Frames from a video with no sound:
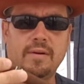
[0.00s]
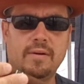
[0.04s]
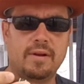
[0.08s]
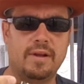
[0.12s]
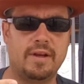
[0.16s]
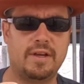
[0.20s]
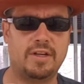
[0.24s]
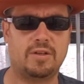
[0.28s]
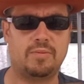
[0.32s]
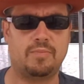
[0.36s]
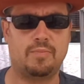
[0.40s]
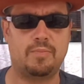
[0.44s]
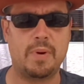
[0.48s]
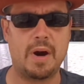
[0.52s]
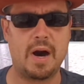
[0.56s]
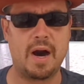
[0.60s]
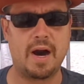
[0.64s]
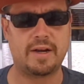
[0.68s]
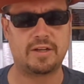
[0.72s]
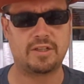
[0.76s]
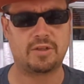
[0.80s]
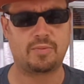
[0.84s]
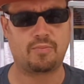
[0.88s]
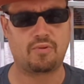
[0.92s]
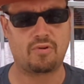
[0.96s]
Nice
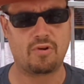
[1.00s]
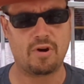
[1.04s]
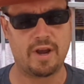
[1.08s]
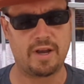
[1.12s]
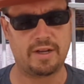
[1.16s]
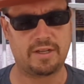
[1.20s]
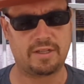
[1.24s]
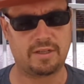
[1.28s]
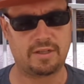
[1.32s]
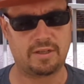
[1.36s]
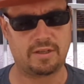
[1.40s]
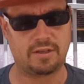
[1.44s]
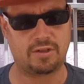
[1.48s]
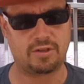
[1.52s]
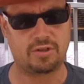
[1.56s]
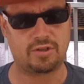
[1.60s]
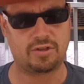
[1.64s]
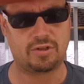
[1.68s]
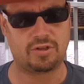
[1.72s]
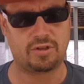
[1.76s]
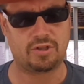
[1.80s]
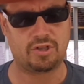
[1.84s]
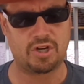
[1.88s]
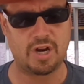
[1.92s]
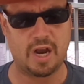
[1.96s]
box pressed
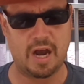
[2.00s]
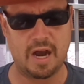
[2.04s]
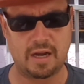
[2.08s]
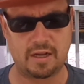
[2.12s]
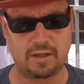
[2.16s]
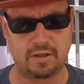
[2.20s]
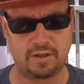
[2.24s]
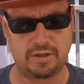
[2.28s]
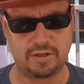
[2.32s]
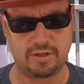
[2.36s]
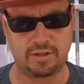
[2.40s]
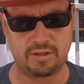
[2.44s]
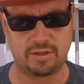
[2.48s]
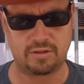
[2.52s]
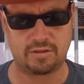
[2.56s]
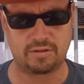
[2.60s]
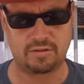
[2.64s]
chocolate